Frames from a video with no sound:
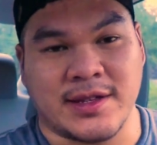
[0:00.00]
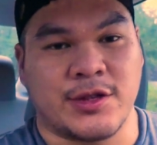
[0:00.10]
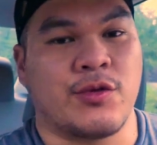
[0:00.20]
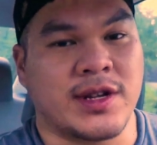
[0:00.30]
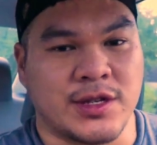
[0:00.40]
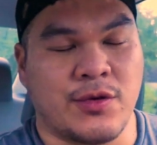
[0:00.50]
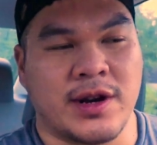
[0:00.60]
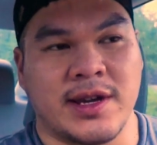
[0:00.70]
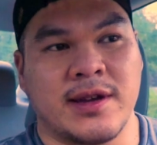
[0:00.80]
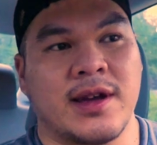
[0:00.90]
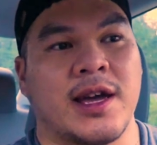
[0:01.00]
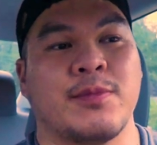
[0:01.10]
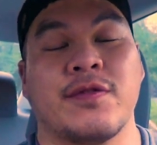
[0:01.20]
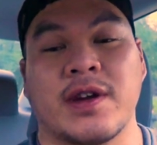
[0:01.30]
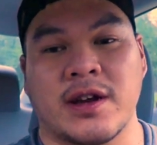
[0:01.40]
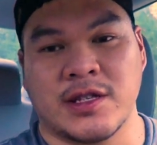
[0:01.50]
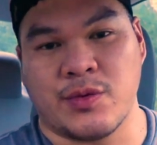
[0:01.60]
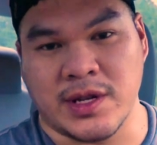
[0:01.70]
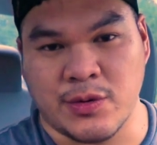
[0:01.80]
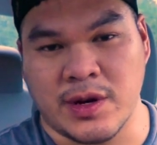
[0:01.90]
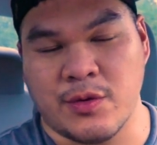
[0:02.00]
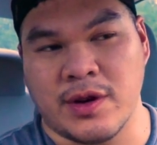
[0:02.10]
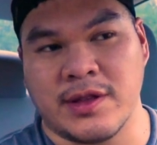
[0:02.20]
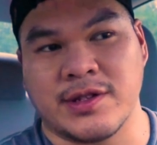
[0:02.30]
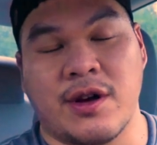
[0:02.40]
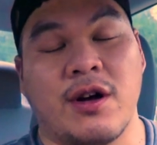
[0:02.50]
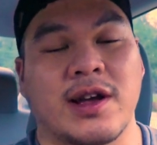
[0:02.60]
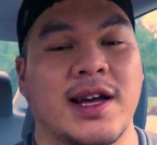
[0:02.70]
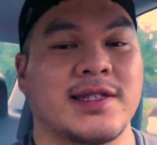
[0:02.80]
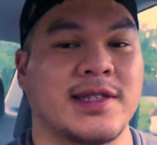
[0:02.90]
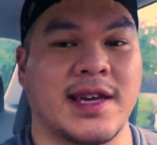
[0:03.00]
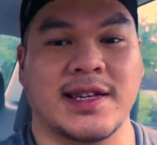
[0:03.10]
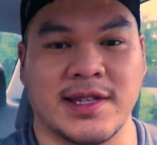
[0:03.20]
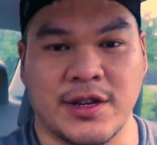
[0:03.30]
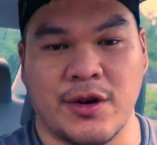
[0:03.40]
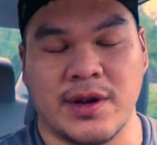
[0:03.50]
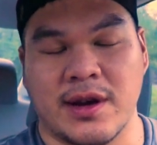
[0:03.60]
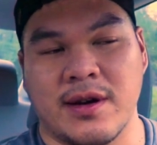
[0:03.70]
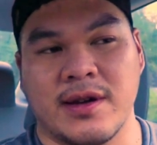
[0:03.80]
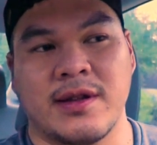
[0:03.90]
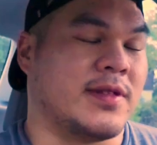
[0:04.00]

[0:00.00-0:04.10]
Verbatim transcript: In 2020 and moving on to 2021, there's all kinds of testing going on.